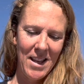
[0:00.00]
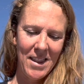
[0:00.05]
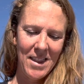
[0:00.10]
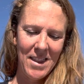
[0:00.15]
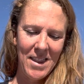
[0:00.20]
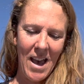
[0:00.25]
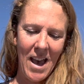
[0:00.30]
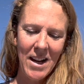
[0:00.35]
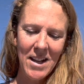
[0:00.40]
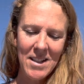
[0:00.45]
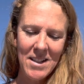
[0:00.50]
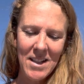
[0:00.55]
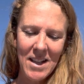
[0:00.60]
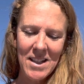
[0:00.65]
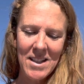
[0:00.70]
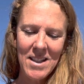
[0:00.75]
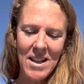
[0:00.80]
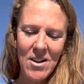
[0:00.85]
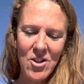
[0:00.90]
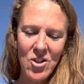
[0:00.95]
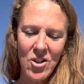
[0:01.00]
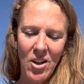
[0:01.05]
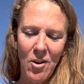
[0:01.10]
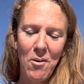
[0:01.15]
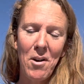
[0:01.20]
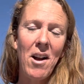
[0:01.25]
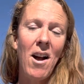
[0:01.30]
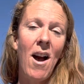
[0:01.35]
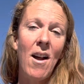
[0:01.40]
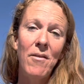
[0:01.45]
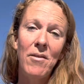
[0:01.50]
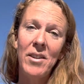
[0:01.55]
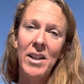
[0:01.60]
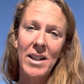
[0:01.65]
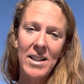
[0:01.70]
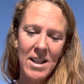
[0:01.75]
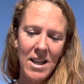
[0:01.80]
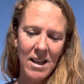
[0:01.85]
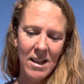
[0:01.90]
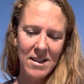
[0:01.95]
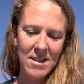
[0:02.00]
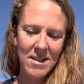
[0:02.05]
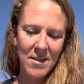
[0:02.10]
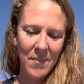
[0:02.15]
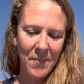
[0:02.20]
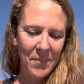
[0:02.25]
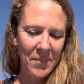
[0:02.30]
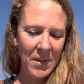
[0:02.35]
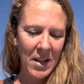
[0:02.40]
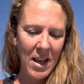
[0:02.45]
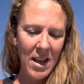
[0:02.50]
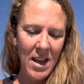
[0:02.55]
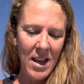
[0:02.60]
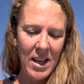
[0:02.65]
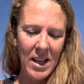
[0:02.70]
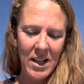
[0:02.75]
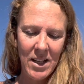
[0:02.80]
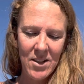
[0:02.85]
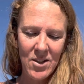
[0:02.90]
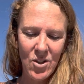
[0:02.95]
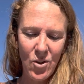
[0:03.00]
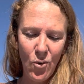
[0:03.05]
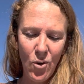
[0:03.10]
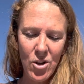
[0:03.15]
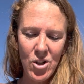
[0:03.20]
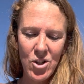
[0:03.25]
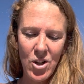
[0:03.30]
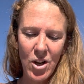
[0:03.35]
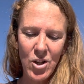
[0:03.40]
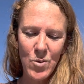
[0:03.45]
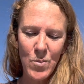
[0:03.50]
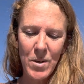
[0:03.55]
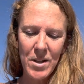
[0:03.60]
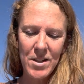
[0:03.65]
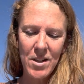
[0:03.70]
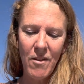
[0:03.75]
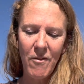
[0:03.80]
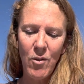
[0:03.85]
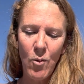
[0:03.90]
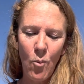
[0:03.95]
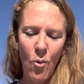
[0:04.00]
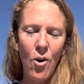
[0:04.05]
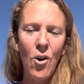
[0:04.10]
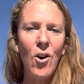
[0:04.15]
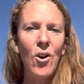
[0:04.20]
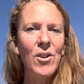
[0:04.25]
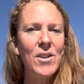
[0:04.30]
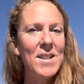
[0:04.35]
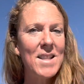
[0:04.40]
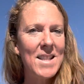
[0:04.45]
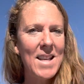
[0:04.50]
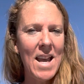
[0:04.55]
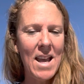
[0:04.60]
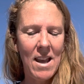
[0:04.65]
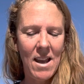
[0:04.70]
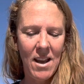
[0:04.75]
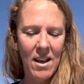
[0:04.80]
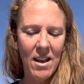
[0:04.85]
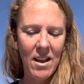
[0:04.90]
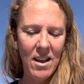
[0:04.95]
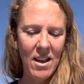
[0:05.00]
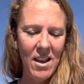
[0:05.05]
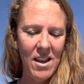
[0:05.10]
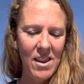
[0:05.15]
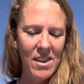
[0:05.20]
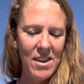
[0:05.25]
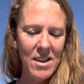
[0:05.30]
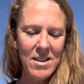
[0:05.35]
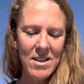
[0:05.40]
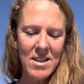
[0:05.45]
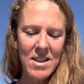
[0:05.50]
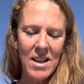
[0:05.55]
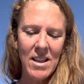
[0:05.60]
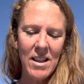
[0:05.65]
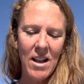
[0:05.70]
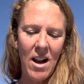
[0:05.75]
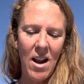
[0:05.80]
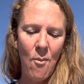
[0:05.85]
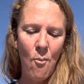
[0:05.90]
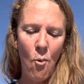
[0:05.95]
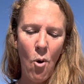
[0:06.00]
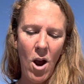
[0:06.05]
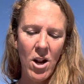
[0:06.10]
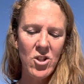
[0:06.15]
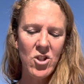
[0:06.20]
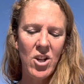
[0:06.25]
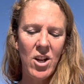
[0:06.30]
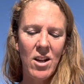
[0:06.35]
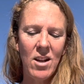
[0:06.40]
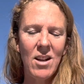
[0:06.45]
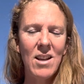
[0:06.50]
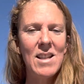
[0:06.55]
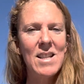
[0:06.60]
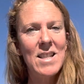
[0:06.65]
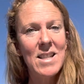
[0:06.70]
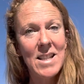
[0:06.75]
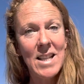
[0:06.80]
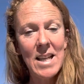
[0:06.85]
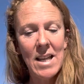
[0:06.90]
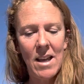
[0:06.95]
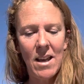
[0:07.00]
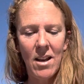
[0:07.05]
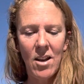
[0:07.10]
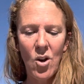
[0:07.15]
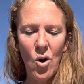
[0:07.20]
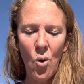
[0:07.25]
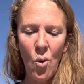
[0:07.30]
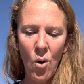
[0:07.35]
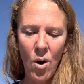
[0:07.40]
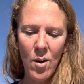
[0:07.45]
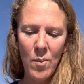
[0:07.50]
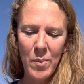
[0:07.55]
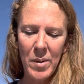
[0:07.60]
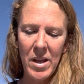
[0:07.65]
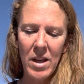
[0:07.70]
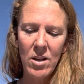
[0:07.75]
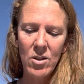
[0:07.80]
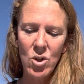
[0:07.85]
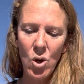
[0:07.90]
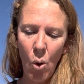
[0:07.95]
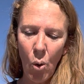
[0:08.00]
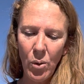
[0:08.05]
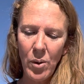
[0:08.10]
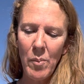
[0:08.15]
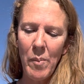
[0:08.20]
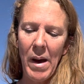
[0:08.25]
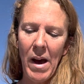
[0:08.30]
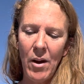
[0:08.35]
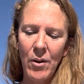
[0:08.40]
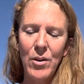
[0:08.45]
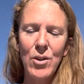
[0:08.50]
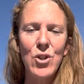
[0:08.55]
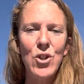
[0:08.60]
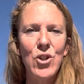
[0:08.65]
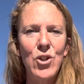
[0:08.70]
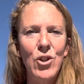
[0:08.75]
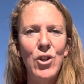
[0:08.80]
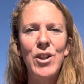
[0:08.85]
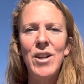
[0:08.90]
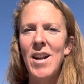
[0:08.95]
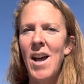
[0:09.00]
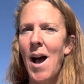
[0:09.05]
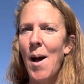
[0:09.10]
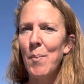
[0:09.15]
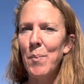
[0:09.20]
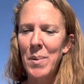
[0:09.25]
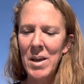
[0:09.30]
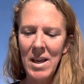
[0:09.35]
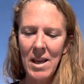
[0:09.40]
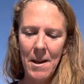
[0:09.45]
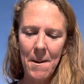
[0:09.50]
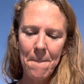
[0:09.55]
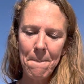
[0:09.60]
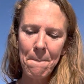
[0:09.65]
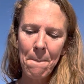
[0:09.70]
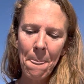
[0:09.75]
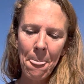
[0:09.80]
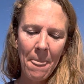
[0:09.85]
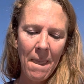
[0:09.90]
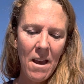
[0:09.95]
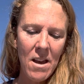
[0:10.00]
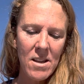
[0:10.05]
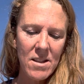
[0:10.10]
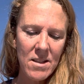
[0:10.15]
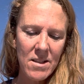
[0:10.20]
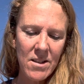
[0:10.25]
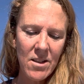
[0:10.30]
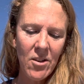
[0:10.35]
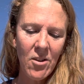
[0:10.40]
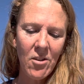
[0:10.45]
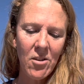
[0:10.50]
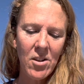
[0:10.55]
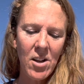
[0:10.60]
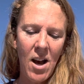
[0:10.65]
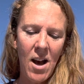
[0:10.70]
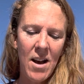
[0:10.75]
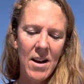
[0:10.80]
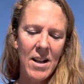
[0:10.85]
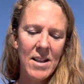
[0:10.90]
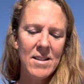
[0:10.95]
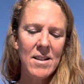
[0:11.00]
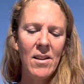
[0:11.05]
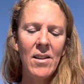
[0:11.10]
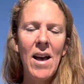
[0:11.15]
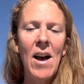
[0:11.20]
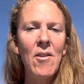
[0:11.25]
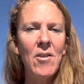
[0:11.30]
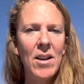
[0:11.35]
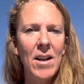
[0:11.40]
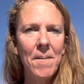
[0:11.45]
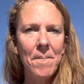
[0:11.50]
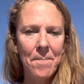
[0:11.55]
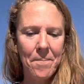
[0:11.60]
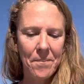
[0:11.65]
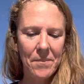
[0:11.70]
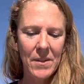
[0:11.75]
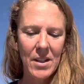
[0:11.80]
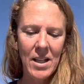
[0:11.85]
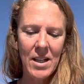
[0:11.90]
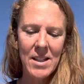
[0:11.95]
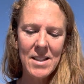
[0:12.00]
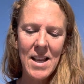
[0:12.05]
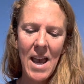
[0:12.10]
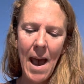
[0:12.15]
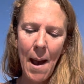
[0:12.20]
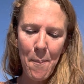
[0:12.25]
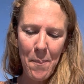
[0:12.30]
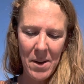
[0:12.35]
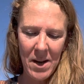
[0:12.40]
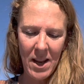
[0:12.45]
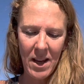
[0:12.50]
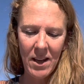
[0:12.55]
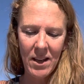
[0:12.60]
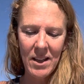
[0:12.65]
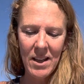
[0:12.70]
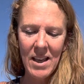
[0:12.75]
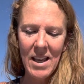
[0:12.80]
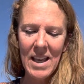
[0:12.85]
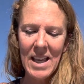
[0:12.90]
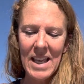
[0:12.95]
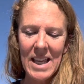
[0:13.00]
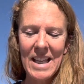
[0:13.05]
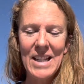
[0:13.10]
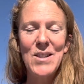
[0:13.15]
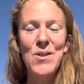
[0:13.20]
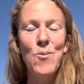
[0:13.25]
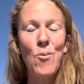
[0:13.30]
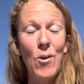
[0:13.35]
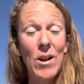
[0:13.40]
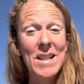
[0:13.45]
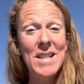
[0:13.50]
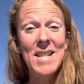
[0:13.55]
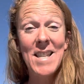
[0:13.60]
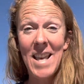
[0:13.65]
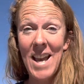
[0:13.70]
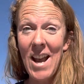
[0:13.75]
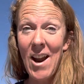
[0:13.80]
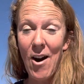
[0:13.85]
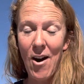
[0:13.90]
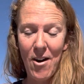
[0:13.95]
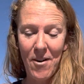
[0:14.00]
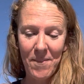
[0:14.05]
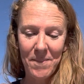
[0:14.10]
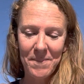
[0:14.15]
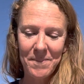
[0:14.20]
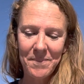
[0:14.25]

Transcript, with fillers: That is essentially what conflict is. It is your judgments of the world saying, this thing that I'm watching, seeing, or being told about should not be. Still, God has allowed it. It is happening. It's what's there.